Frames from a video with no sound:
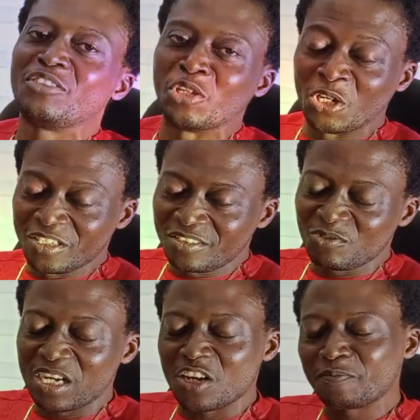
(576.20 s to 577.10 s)

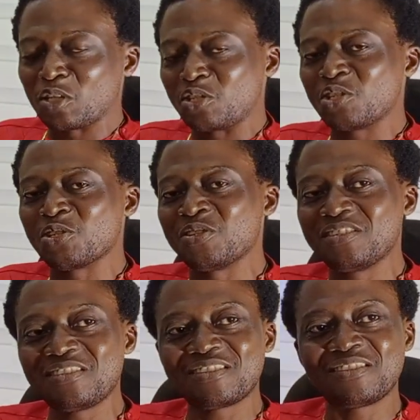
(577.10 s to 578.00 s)
June. Welcome to
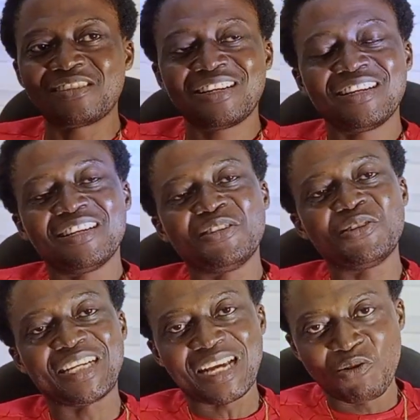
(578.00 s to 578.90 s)
June.
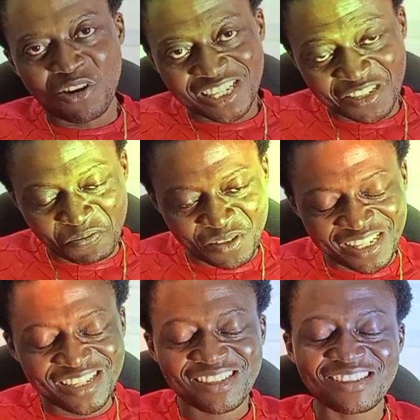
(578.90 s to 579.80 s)
You that are watching
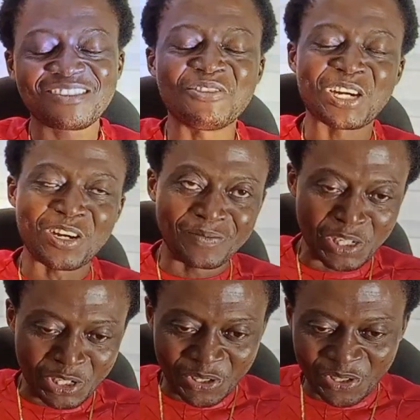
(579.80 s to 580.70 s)
me, welcome
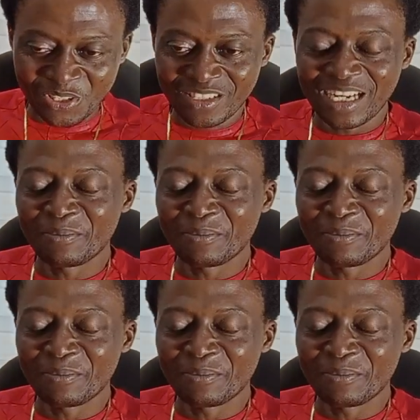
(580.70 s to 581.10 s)
to June.